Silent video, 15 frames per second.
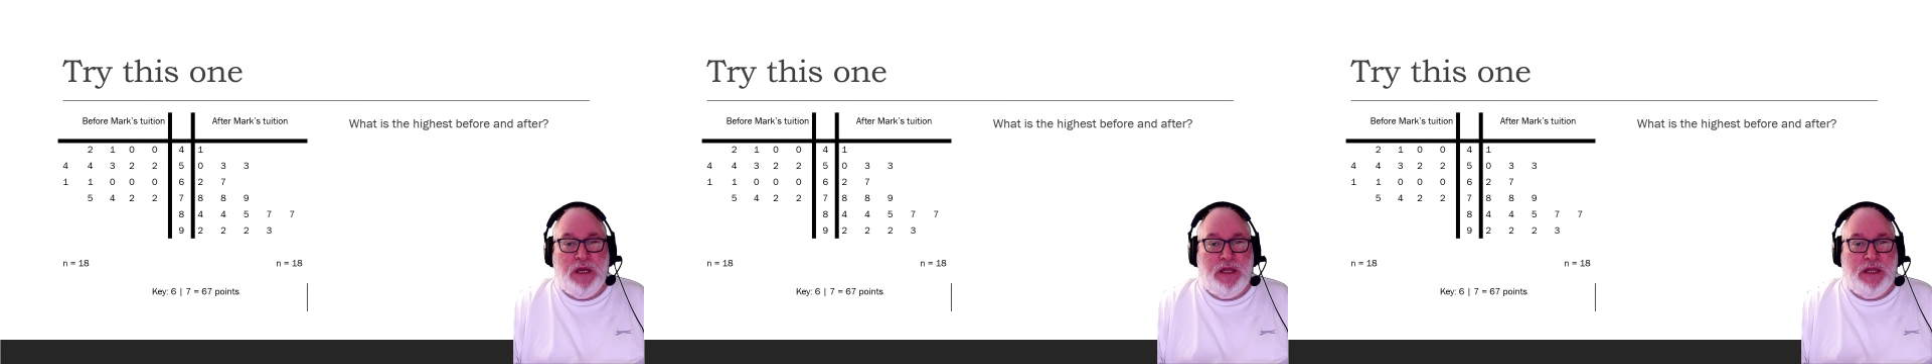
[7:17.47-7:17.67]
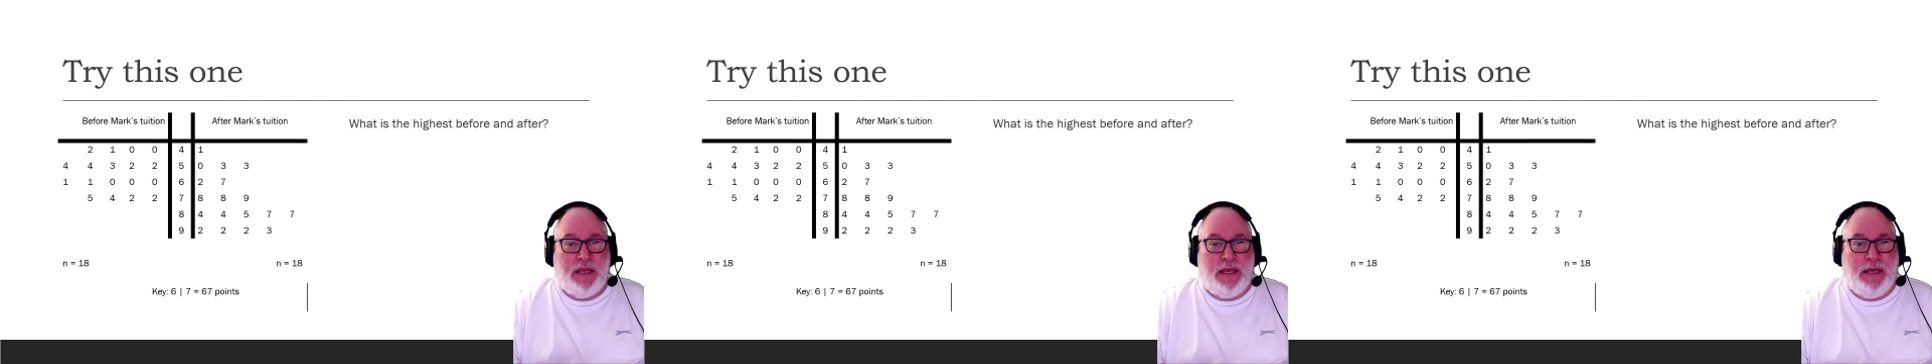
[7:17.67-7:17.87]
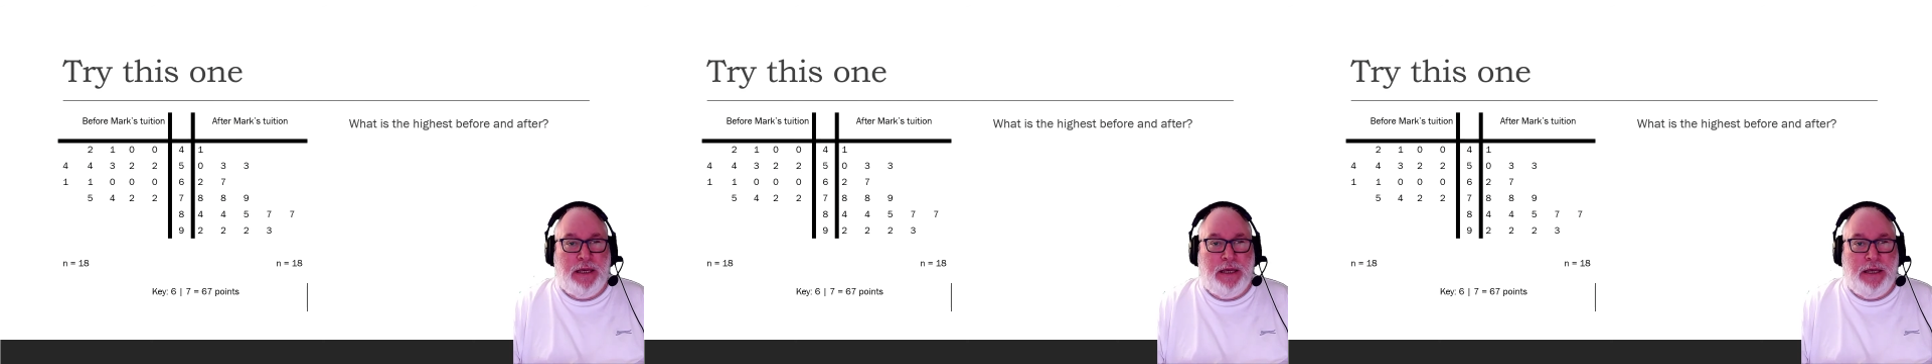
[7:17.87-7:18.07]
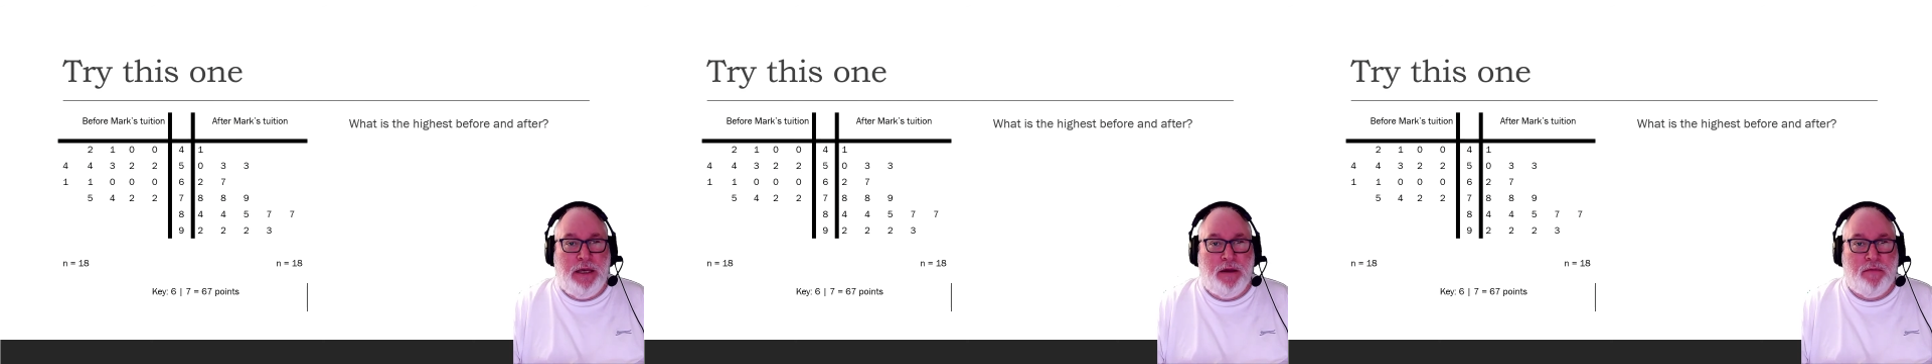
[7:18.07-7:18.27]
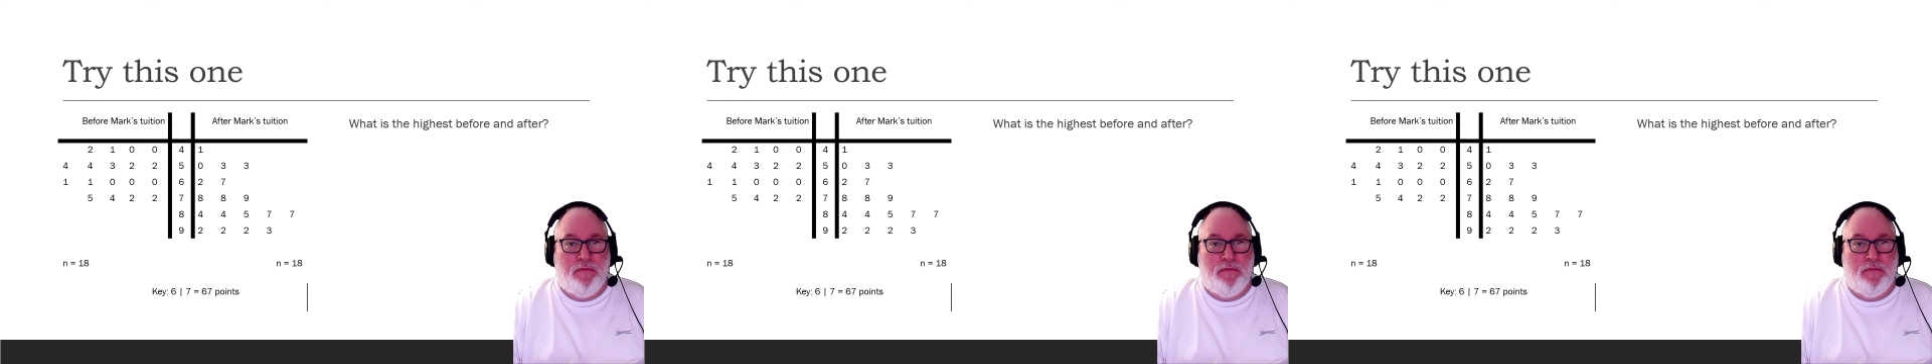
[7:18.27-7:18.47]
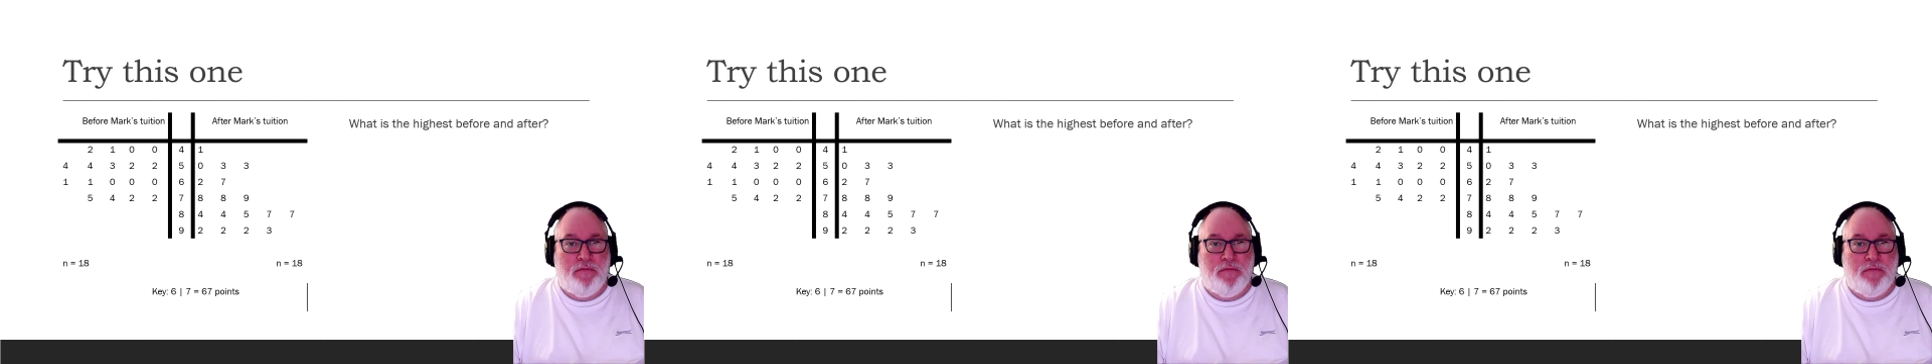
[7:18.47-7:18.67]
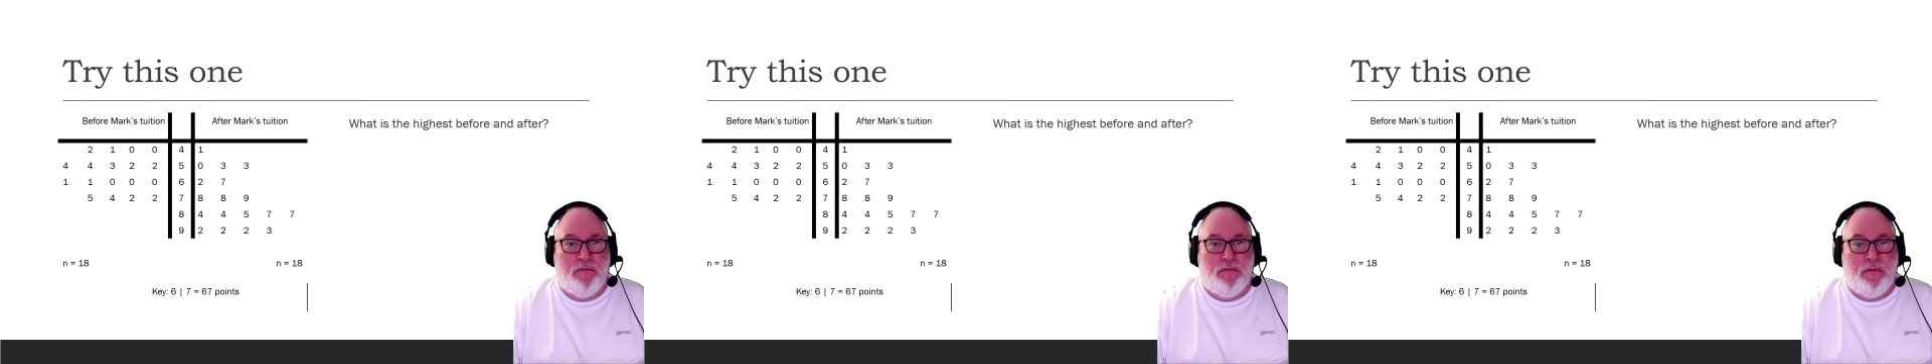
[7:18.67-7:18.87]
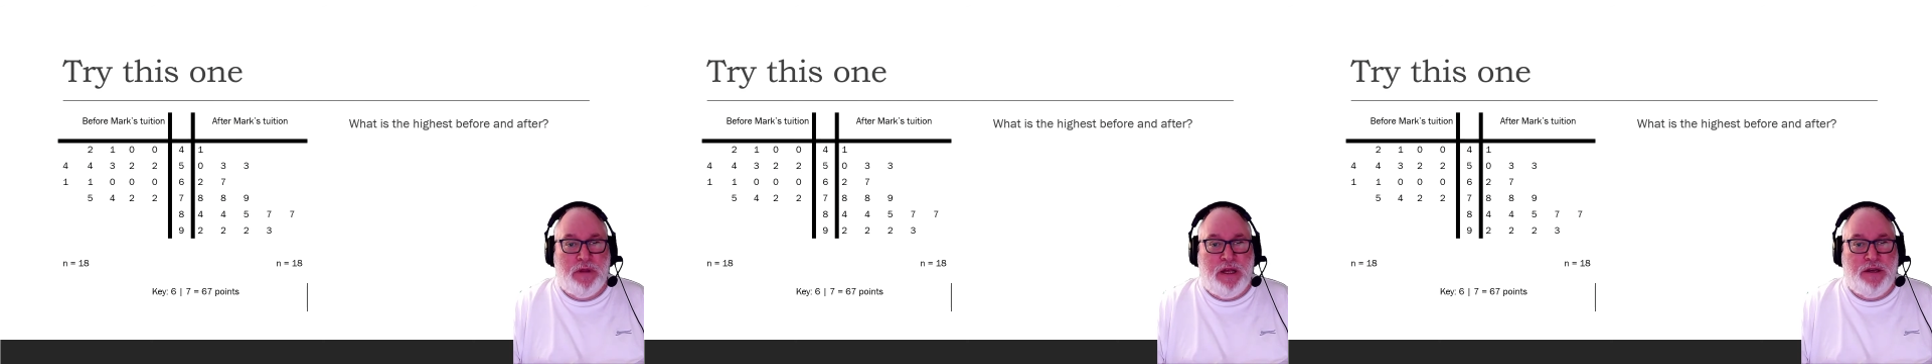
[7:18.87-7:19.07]
The key
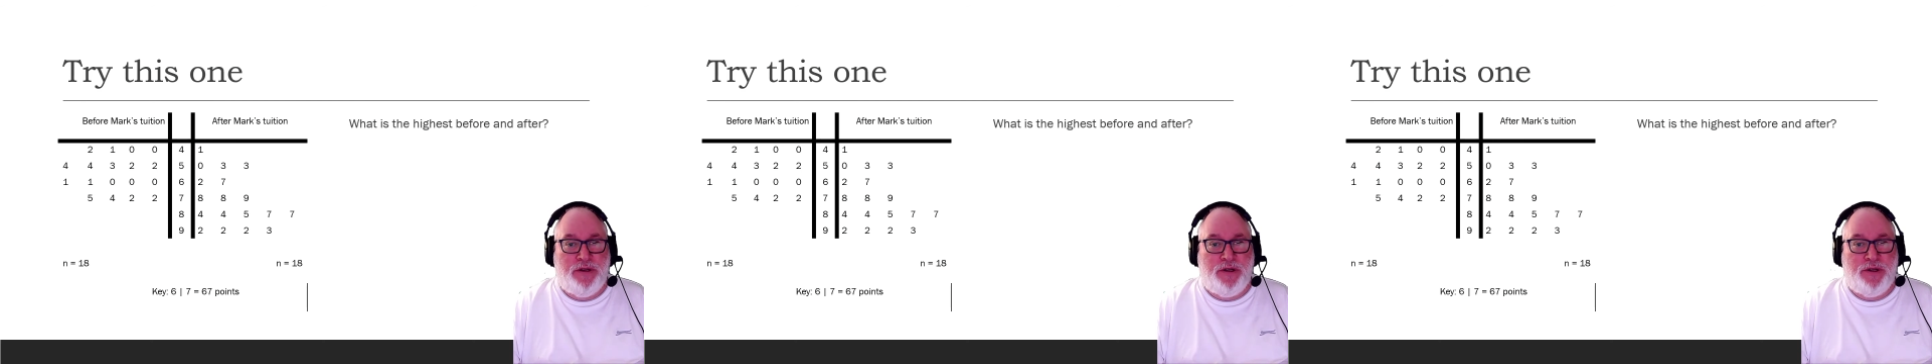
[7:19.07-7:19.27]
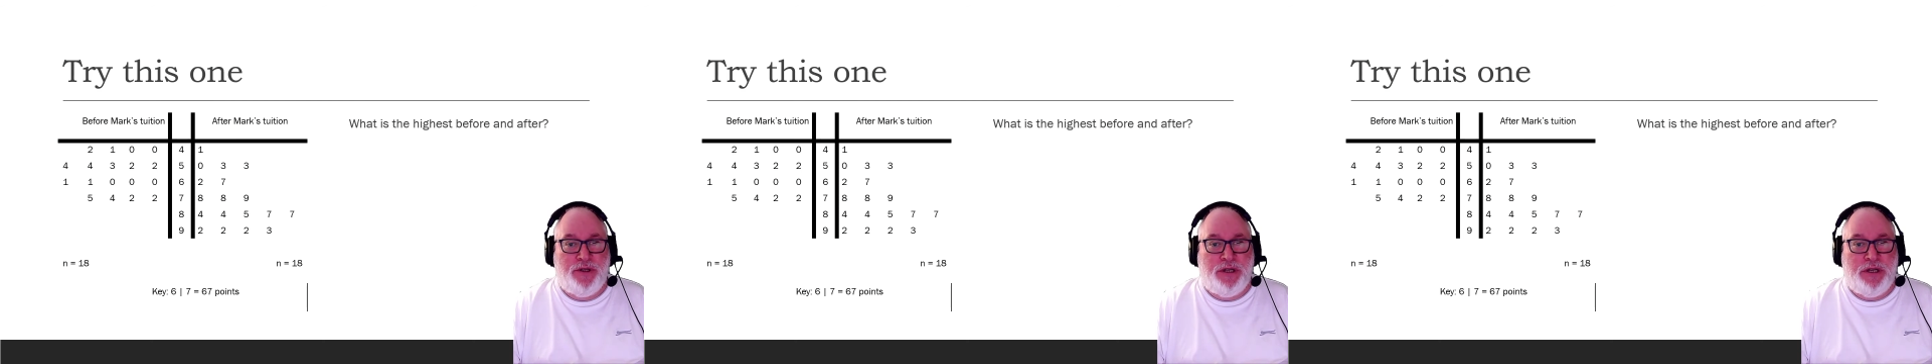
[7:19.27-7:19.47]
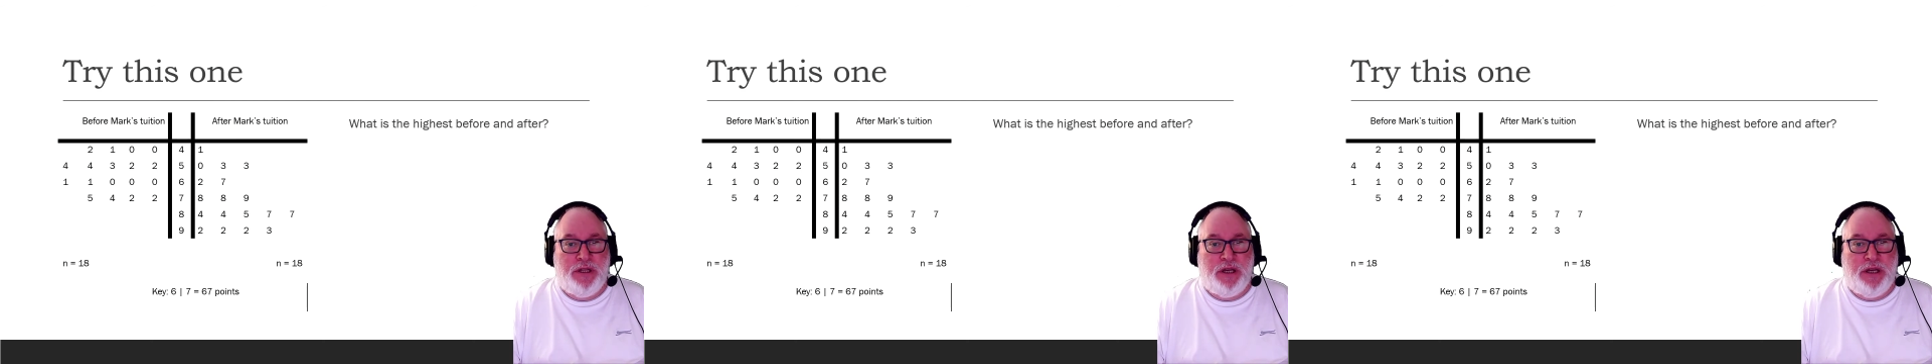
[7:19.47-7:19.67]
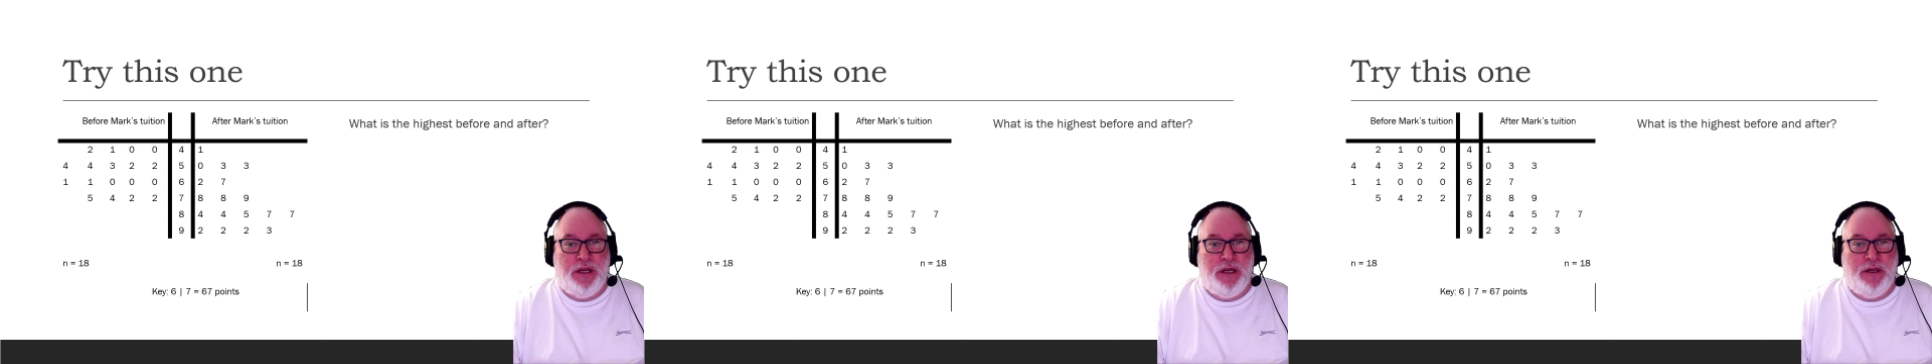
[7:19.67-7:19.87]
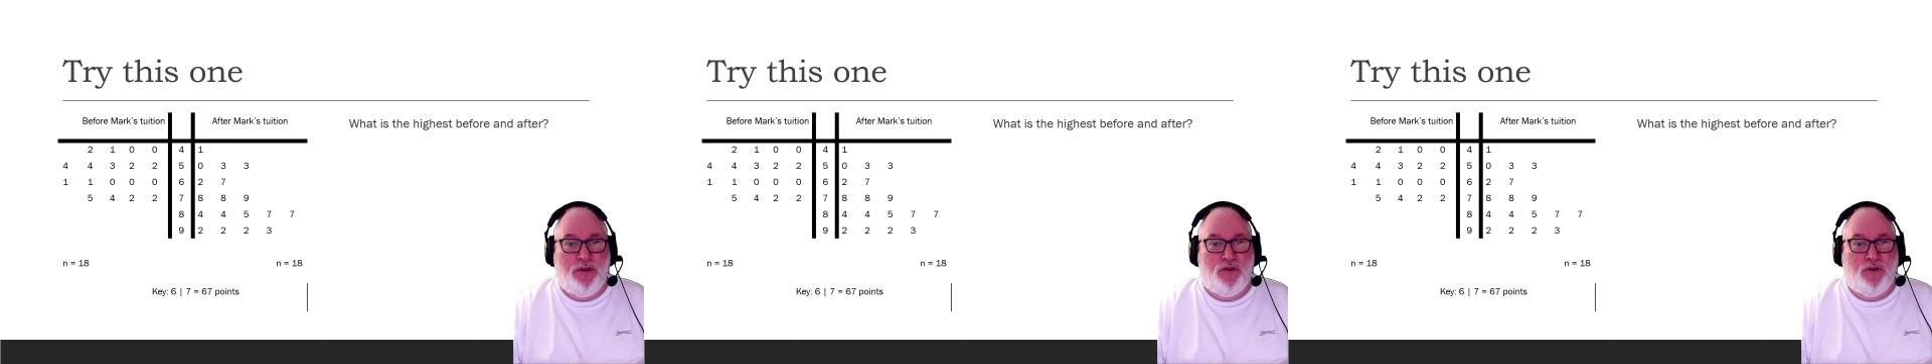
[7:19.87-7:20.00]
lets you see the key,